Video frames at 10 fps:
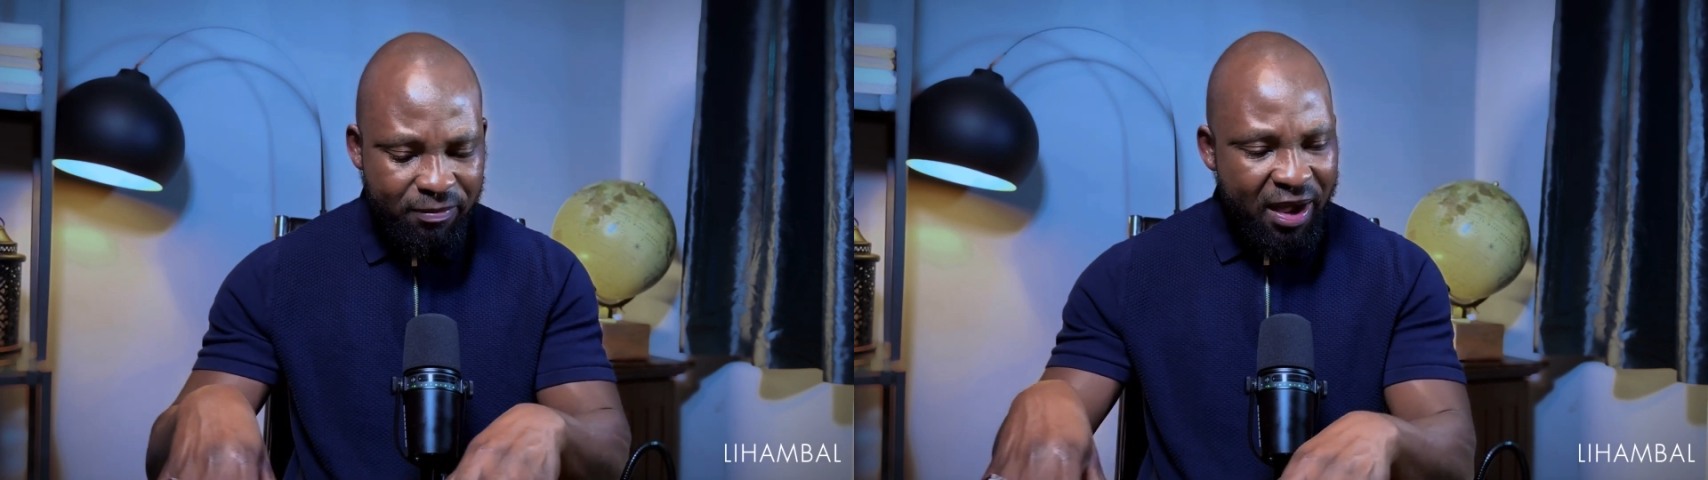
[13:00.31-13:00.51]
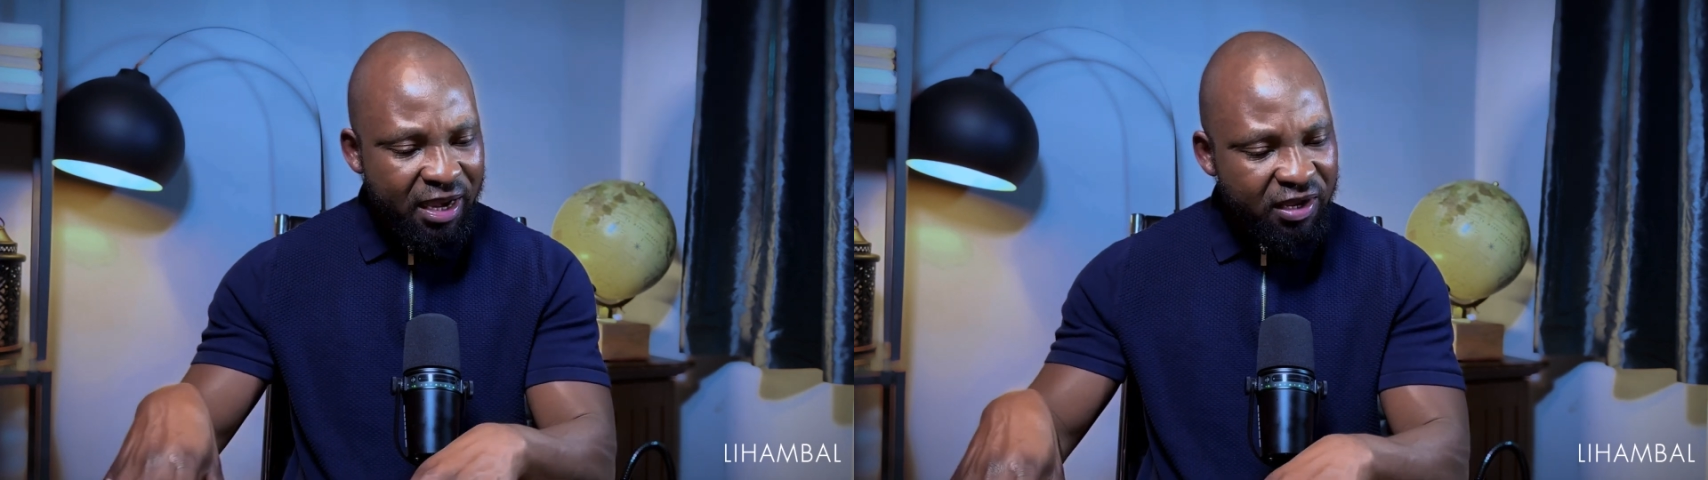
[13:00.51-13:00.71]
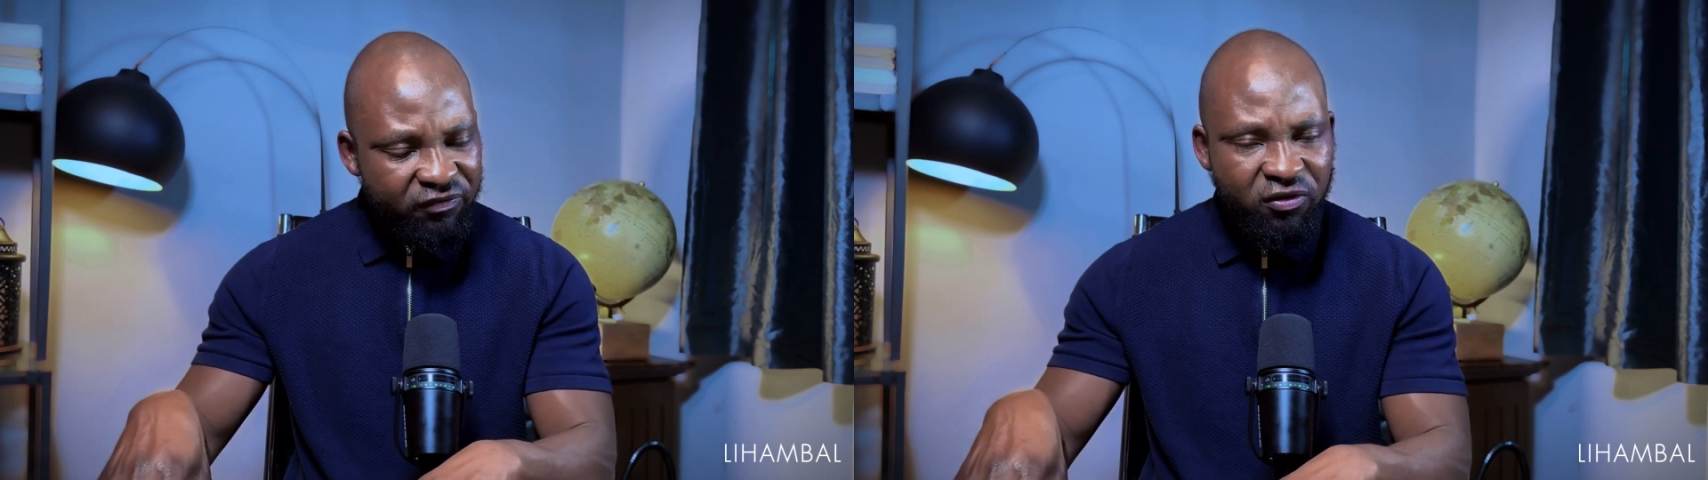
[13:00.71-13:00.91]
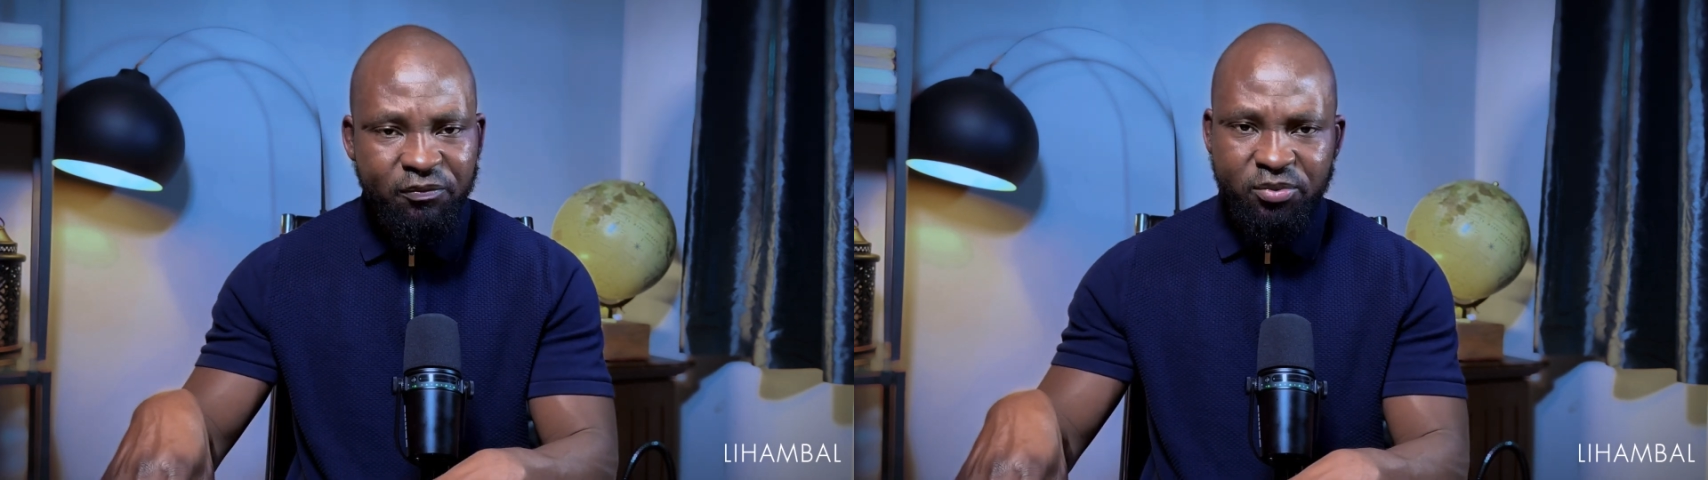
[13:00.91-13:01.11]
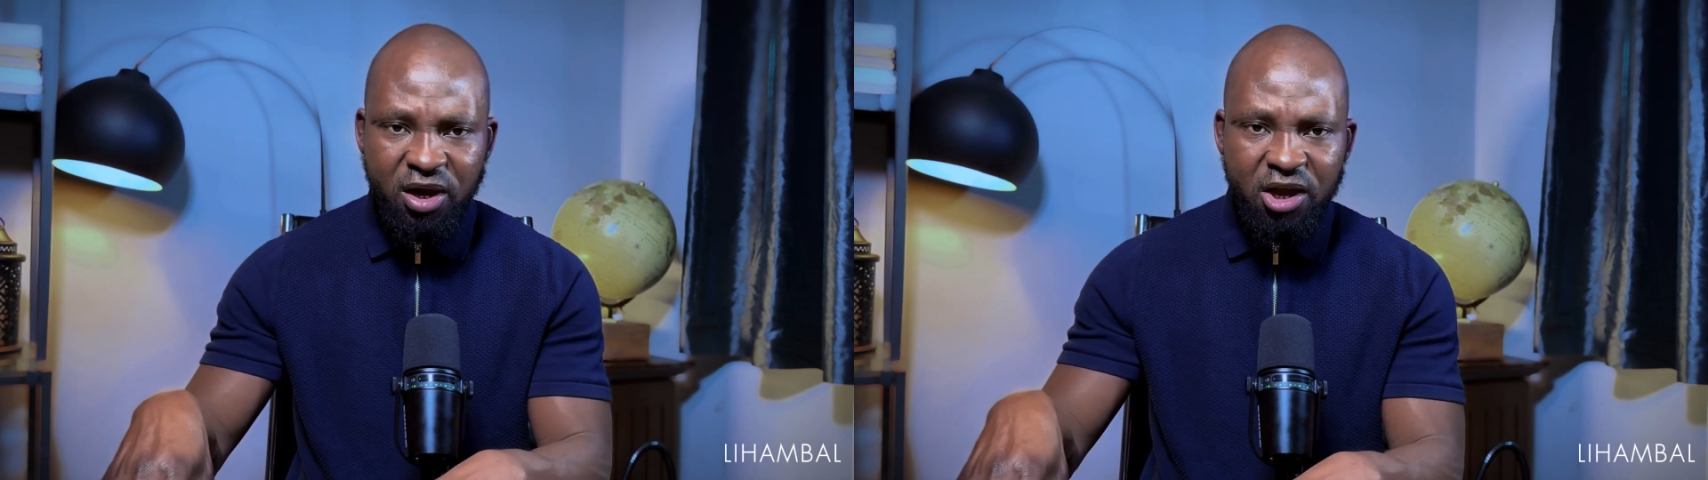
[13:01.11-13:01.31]
my level of
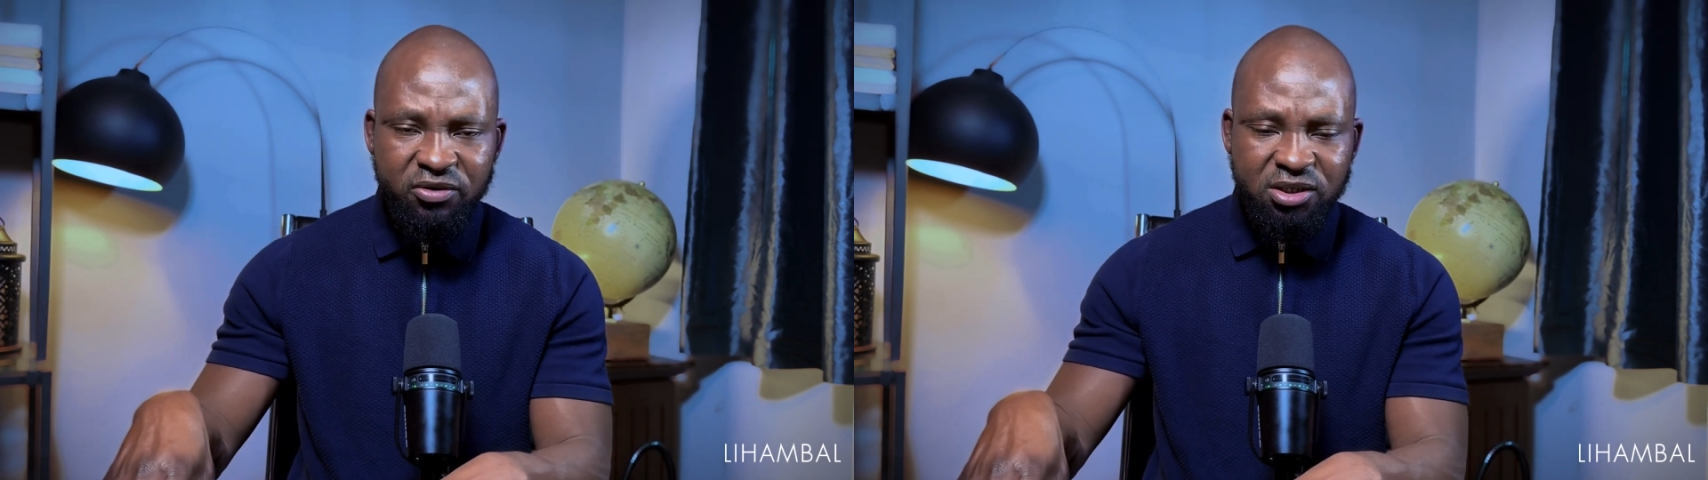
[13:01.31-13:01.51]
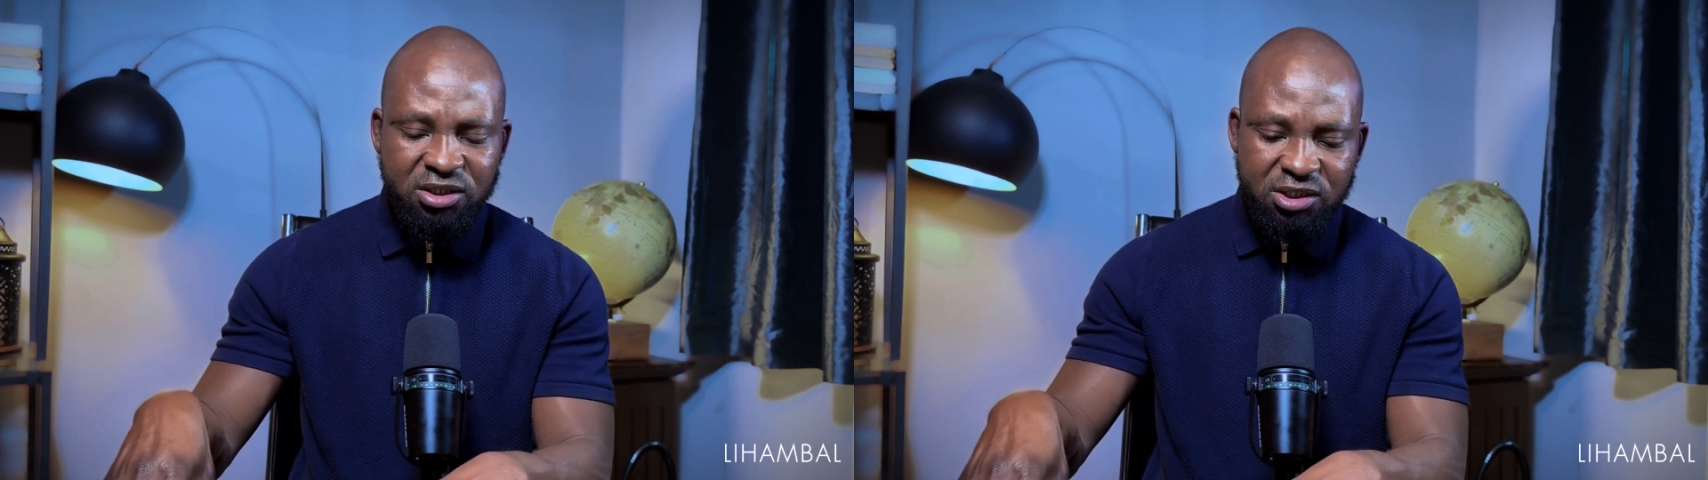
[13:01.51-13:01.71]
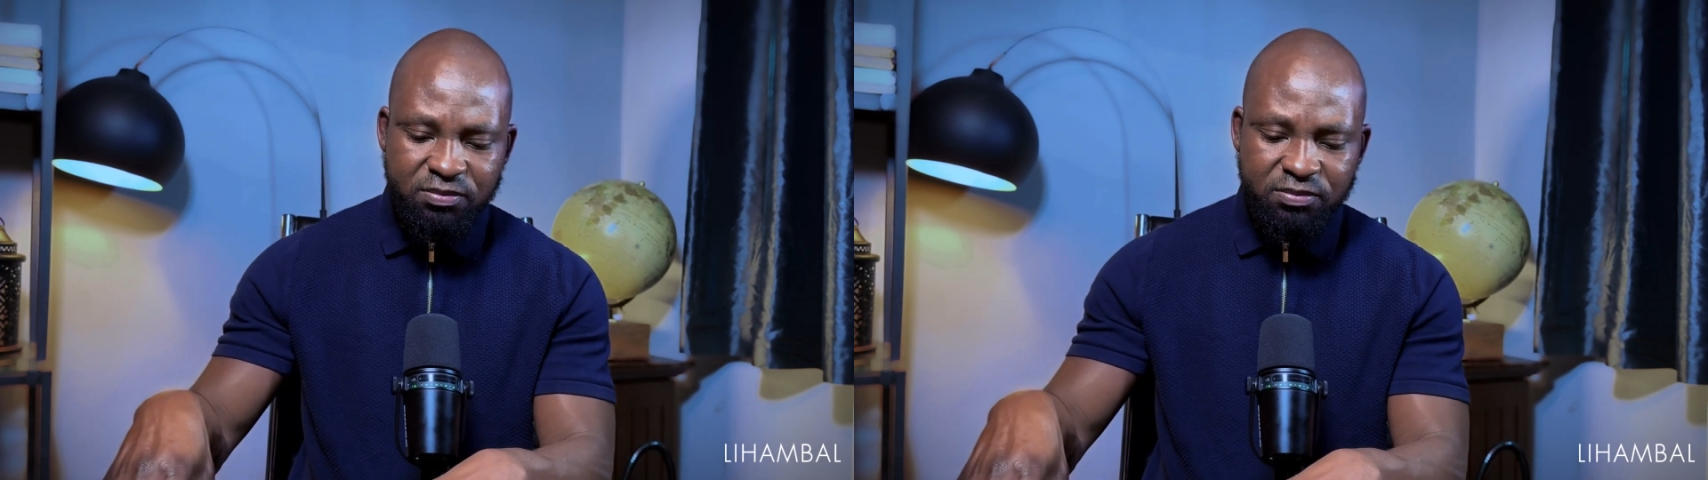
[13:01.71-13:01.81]
priorities,